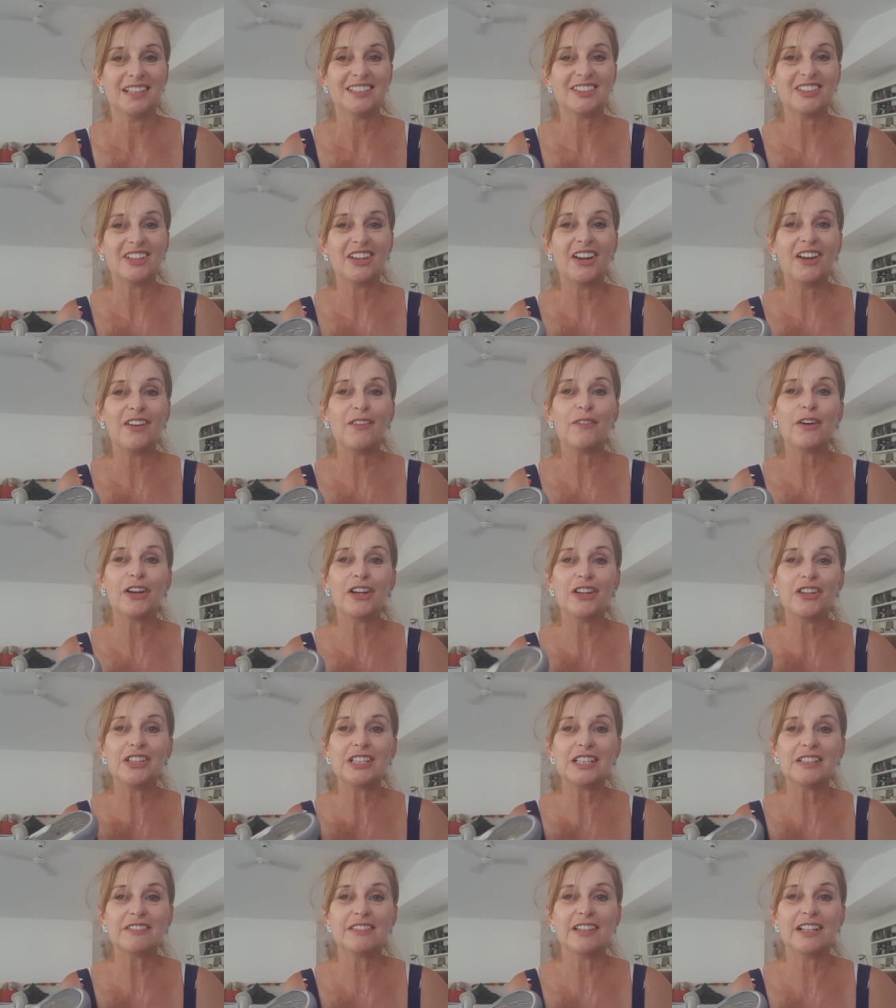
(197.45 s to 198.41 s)
So why don't
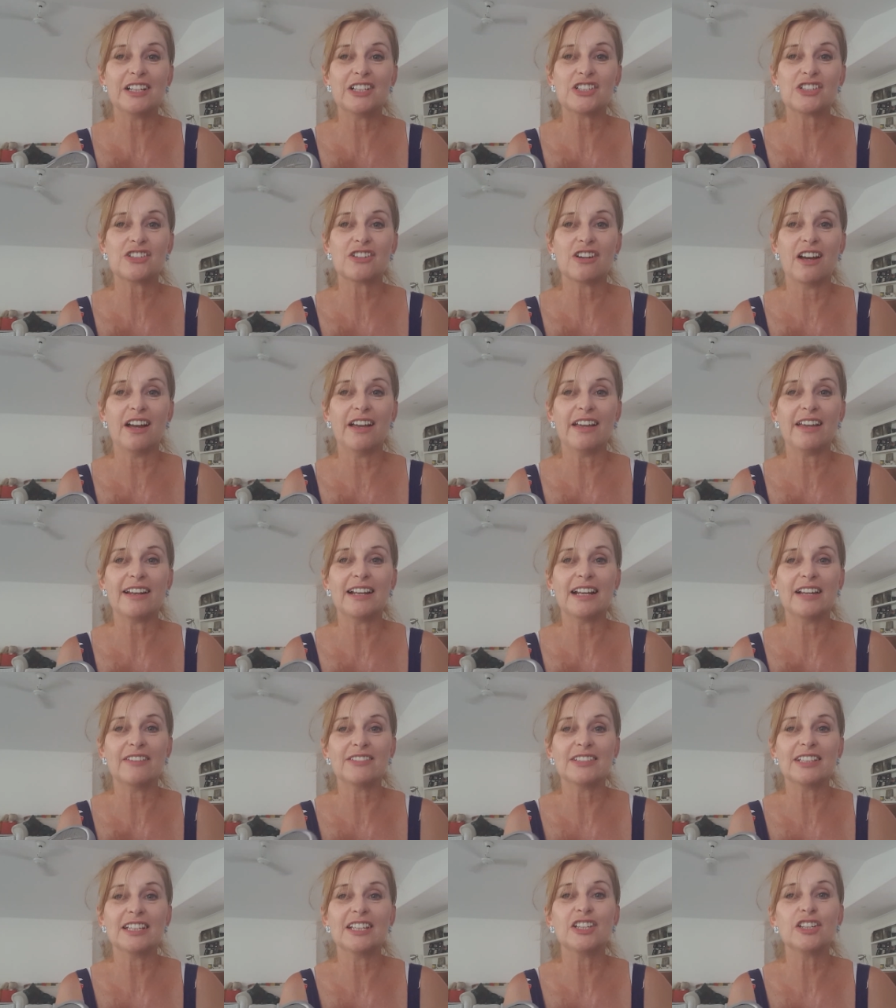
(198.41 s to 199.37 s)
you give that a try? I'd
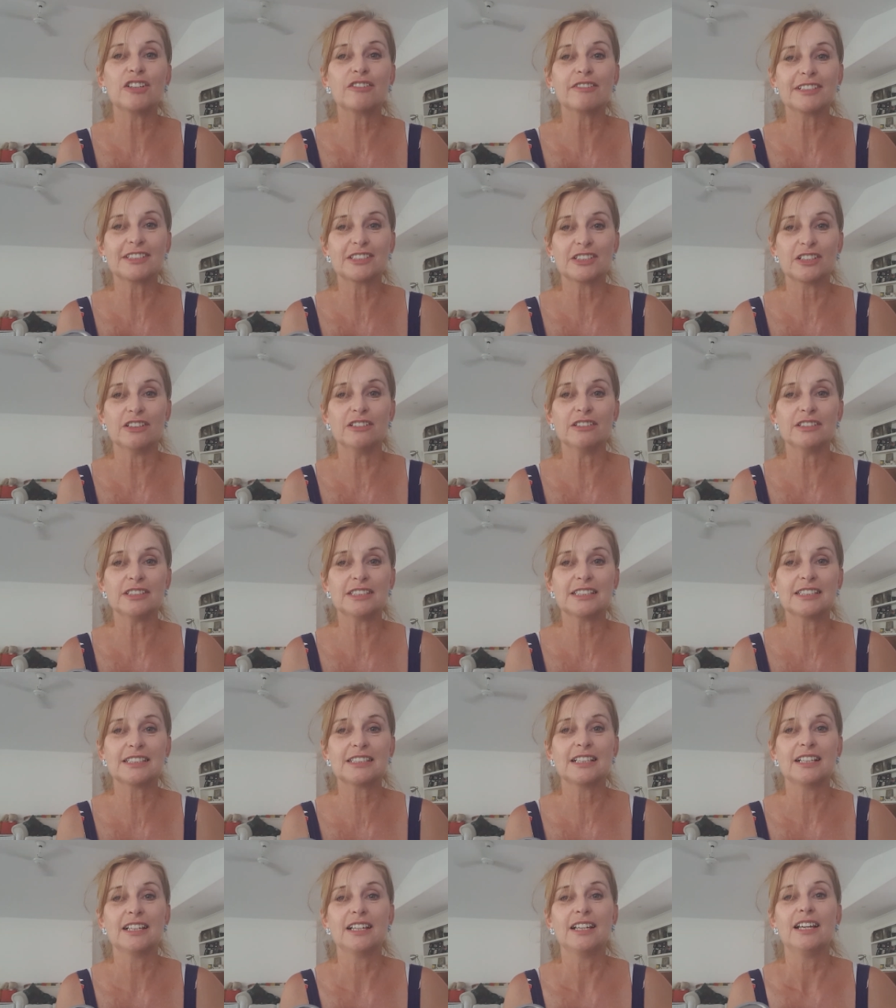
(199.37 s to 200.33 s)
love to hear your
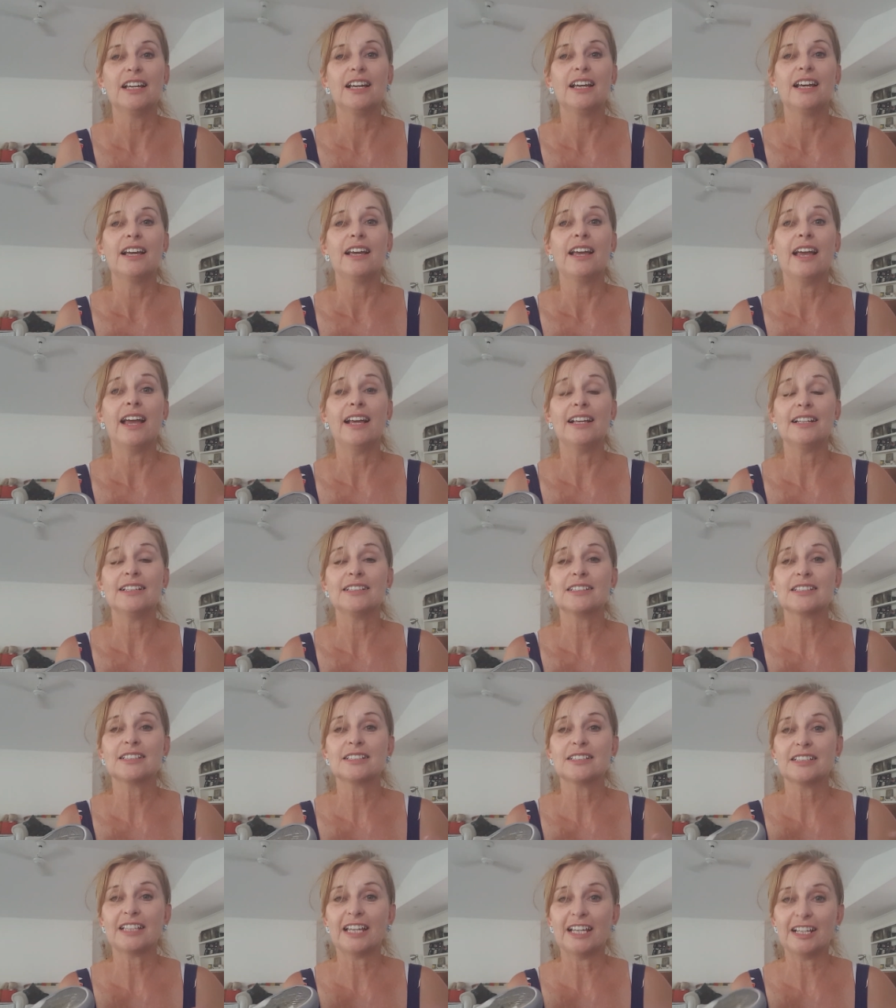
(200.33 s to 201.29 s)
results and
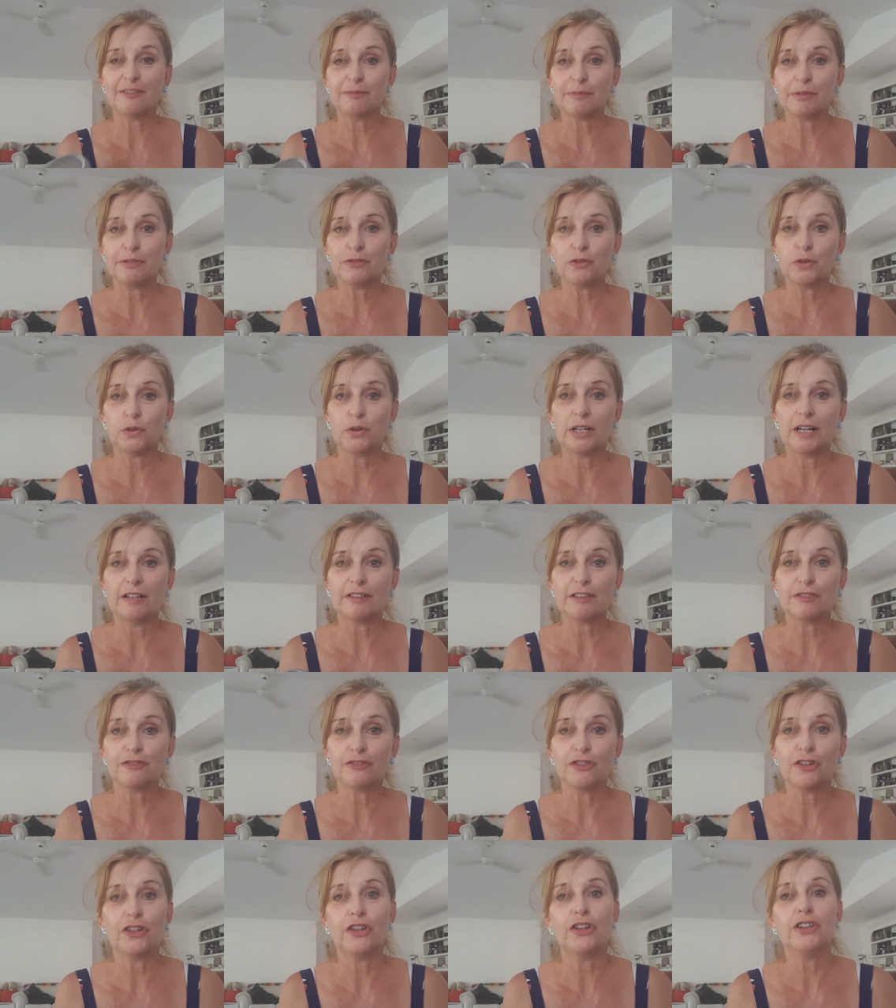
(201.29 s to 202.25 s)
take before and after
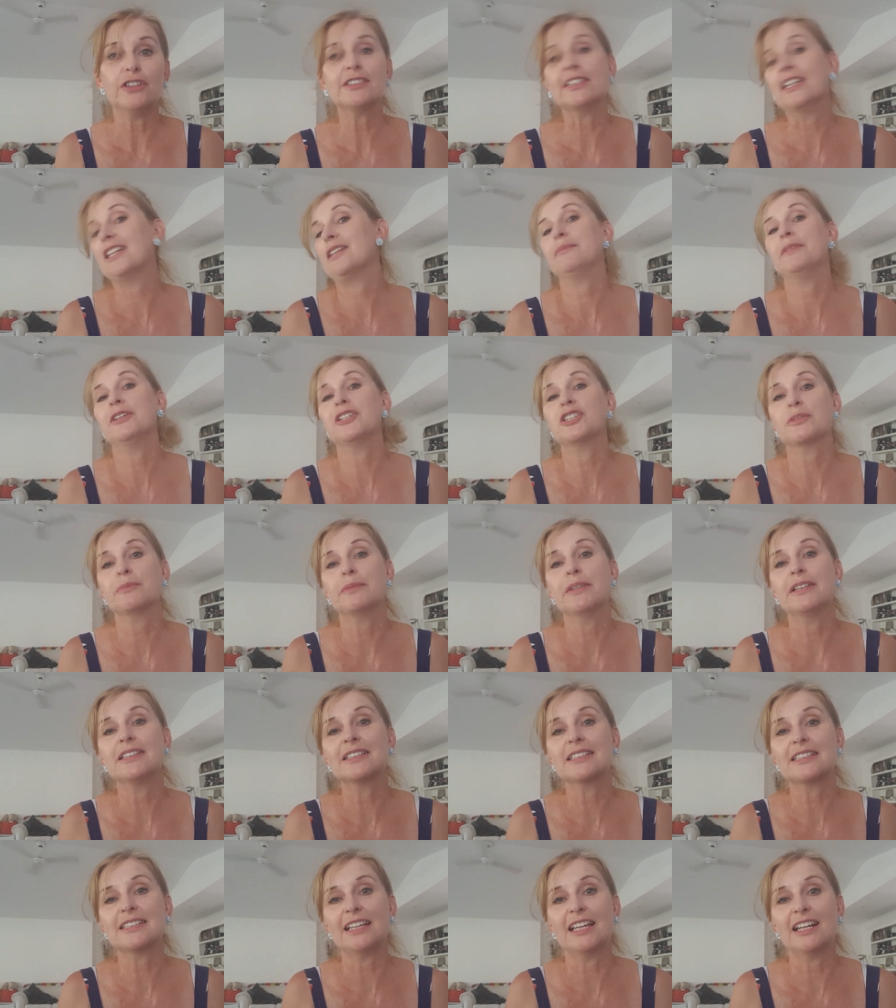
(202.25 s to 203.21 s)
photos and
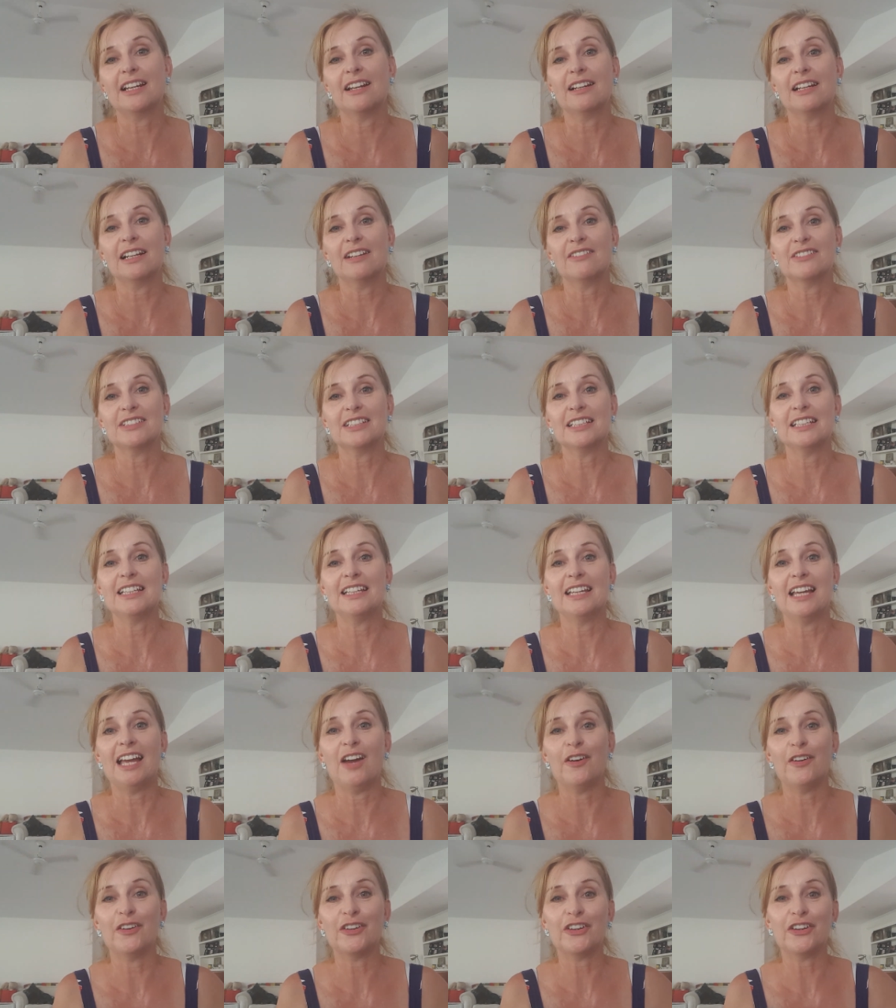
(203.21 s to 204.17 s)
measurements and I'd love to hear
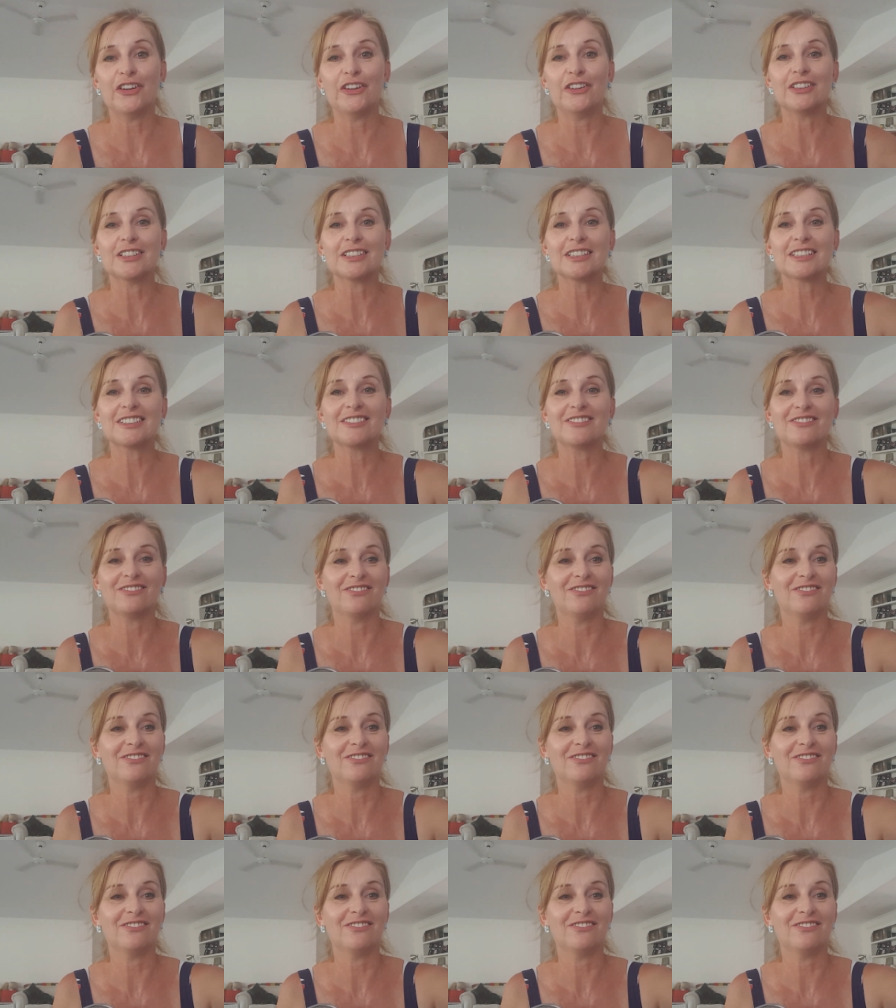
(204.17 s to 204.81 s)
how it goes.